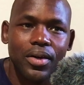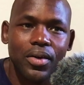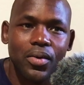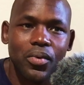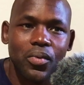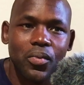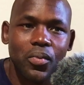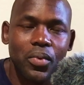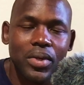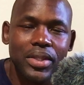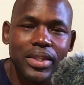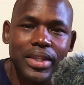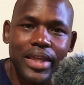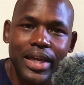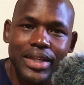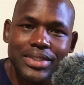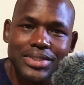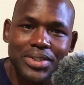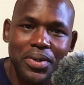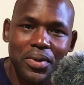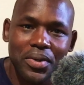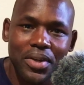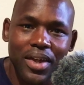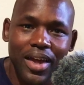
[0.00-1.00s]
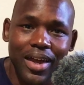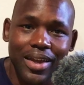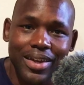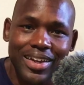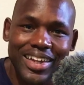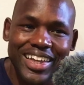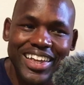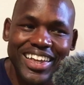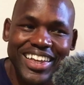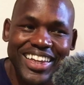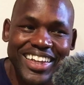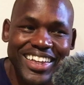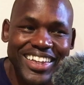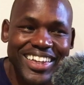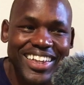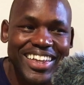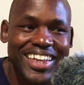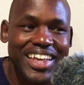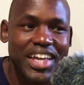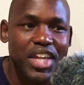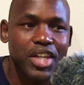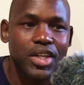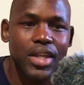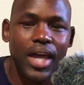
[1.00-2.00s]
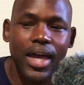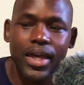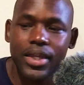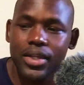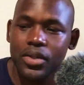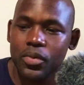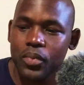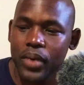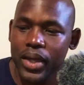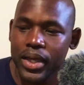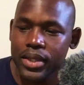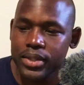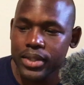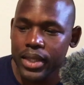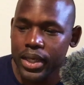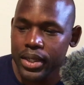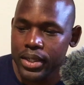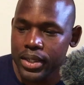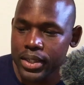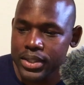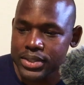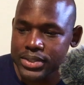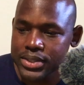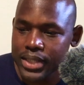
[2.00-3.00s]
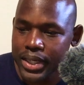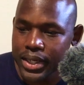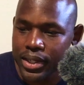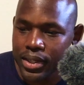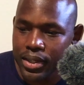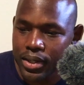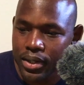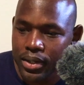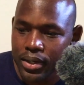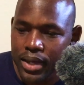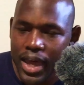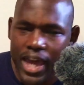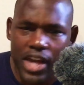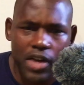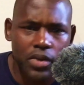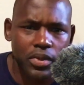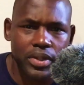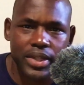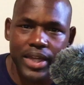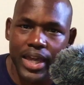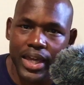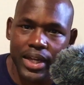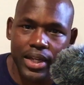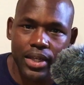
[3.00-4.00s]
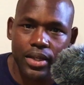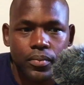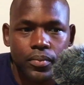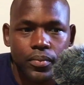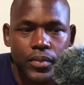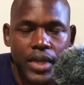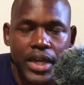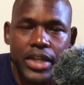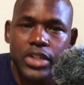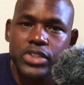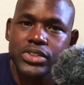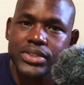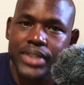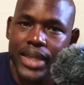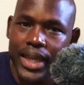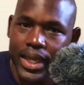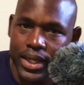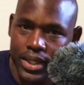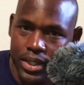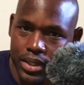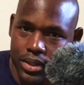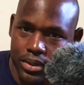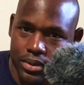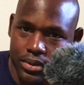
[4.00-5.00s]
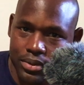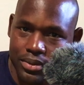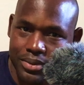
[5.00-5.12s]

what the heck is going on. Not in a way that it's like I don't get it. I understand it,